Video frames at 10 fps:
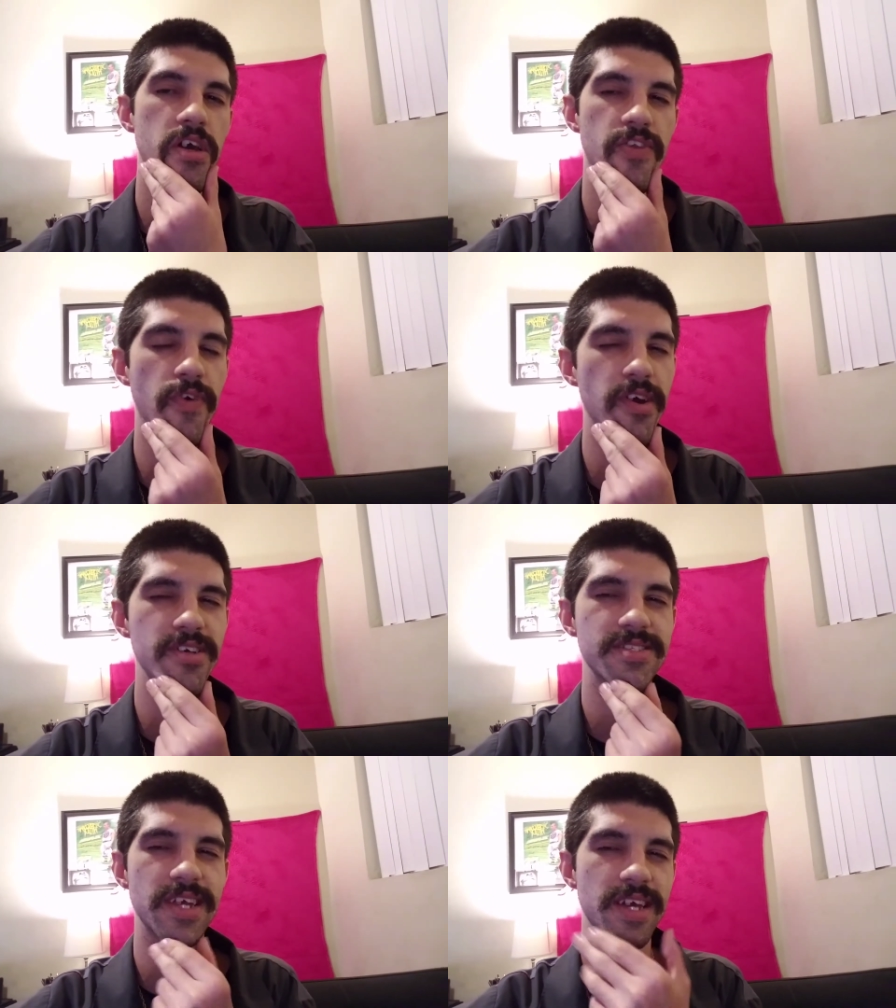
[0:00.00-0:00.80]
As far
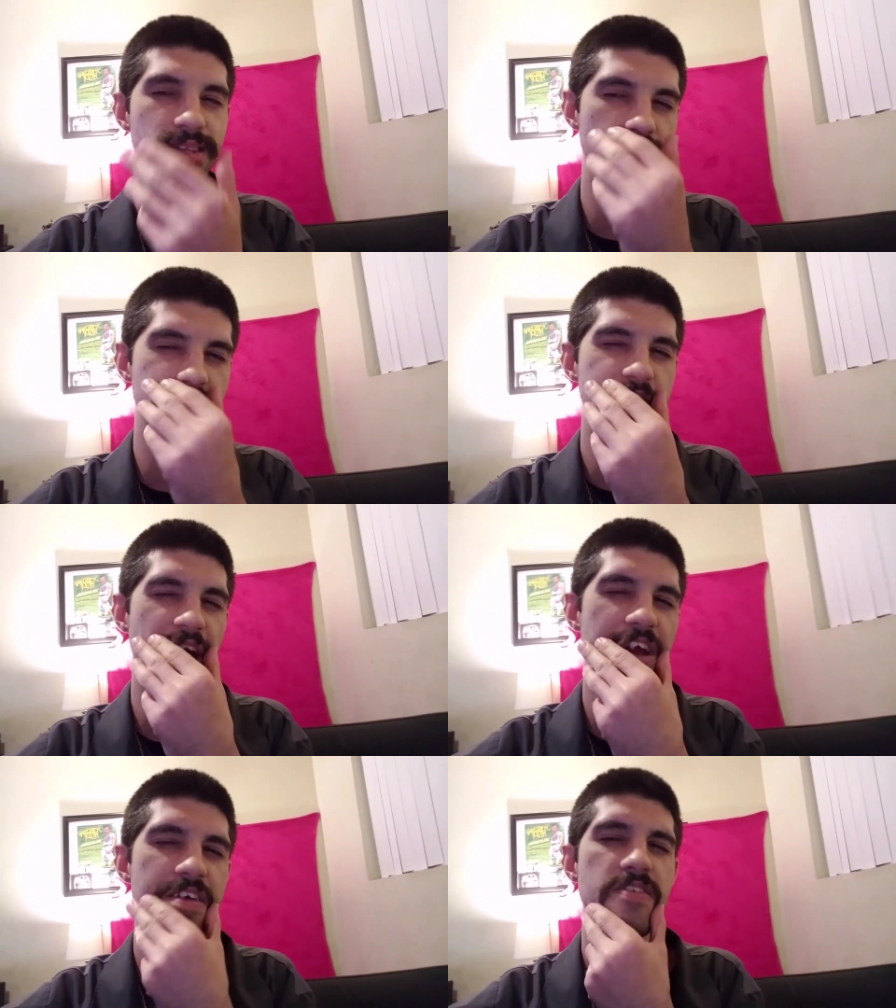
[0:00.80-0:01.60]
as
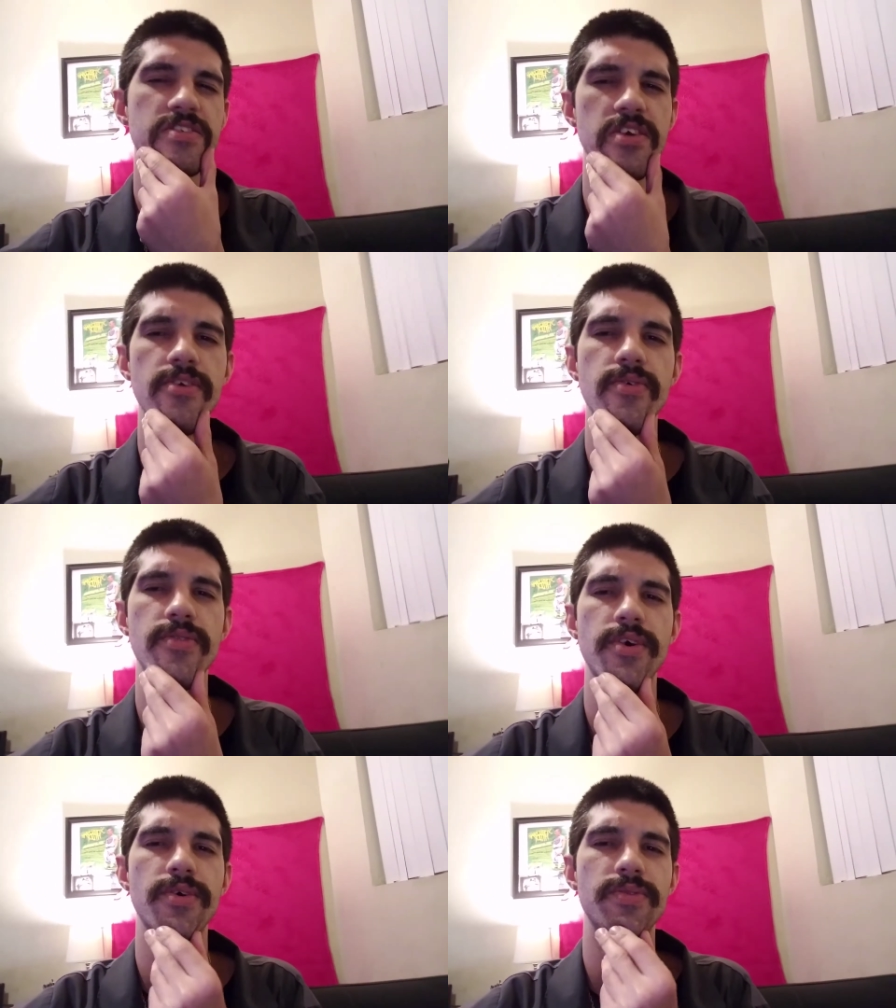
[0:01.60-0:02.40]
tires go,
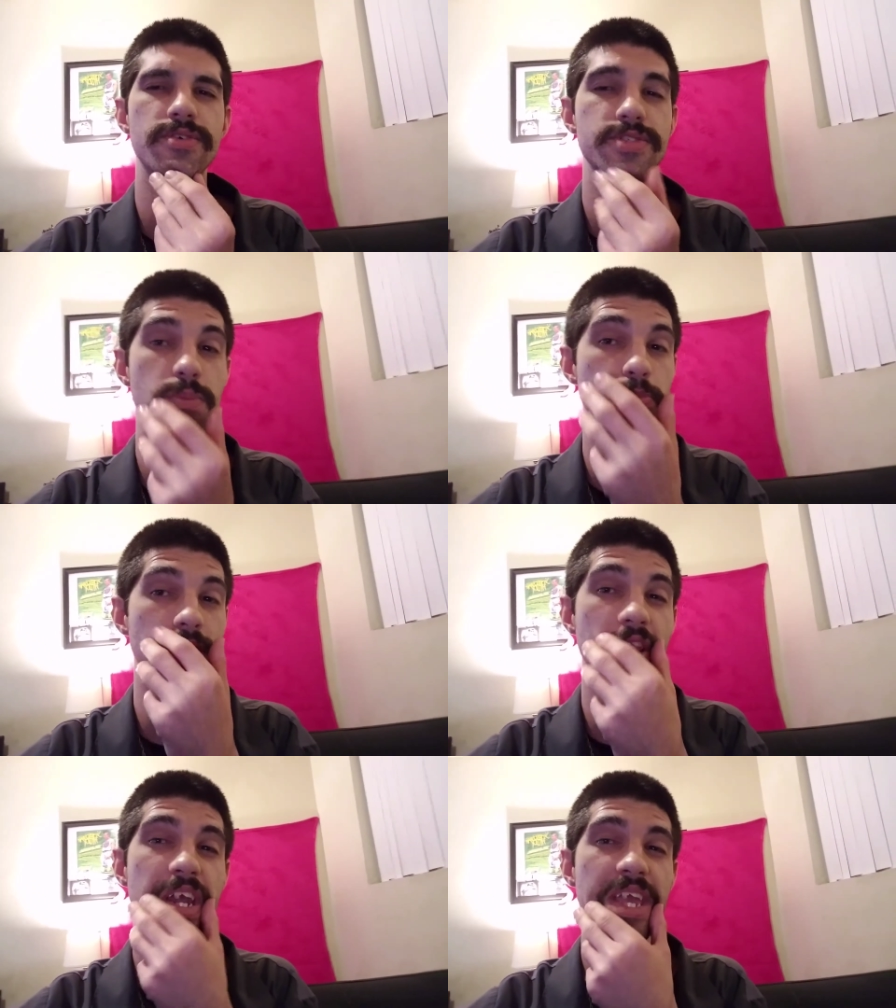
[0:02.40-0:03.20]
though, there's
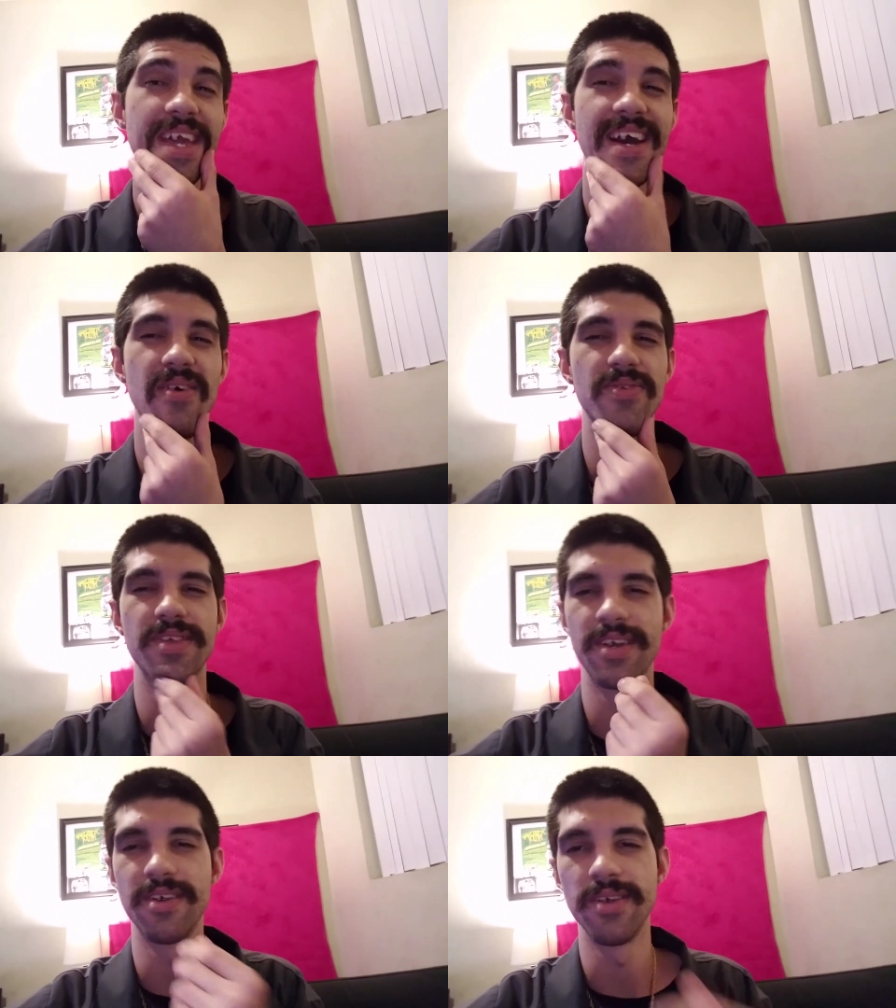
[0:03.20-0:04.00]
plenty out
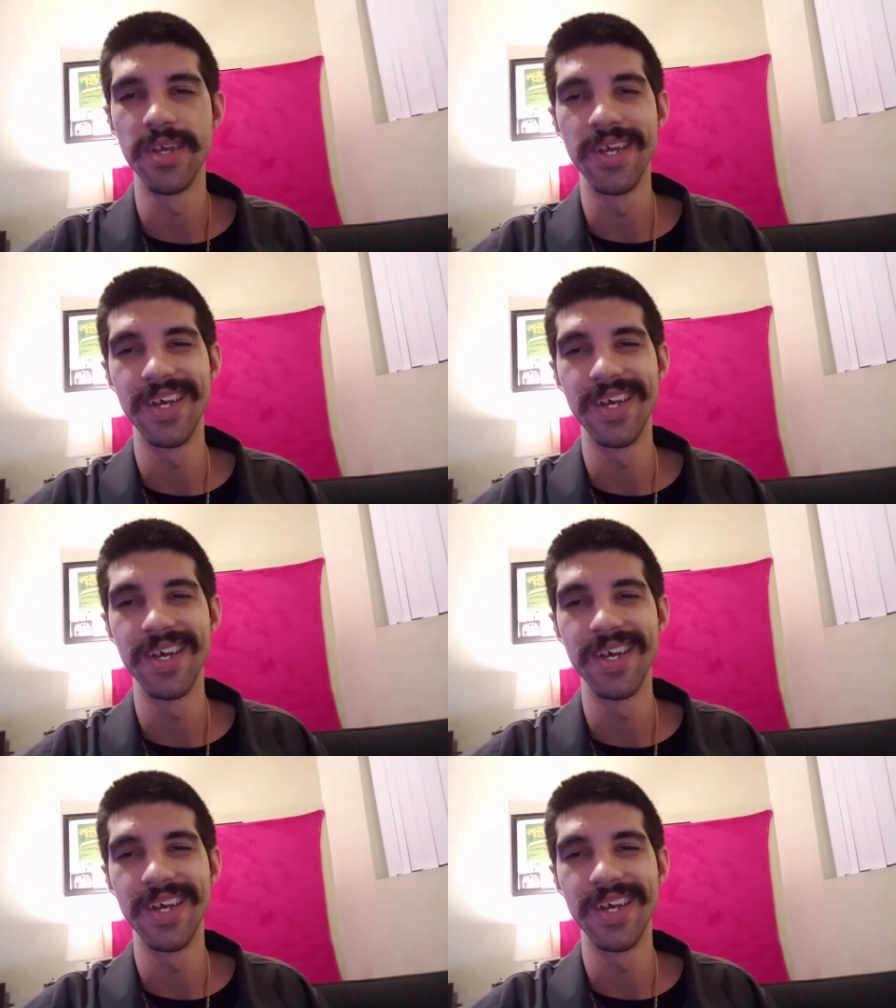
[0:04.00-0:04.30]
there.